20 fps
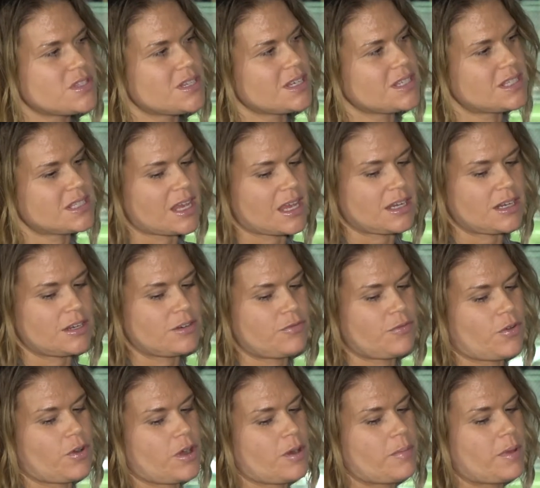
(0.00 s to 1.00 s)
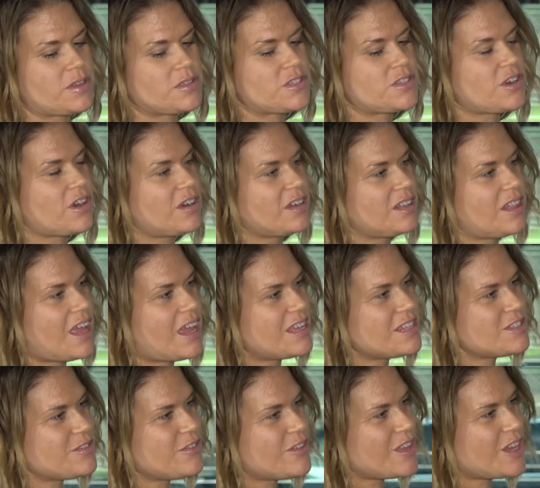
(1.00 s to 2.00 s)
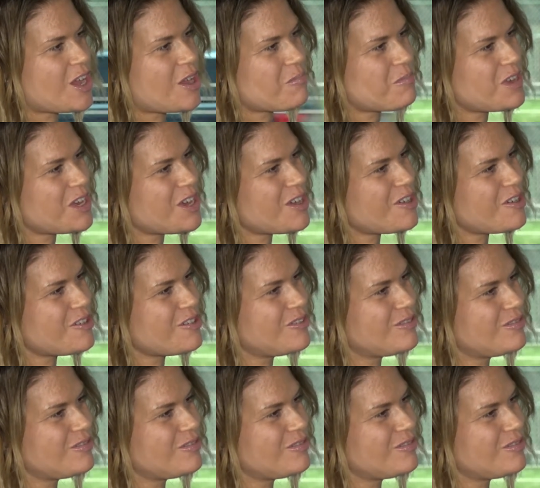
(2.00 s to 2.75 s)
excited for about Star Alliance for the coming year?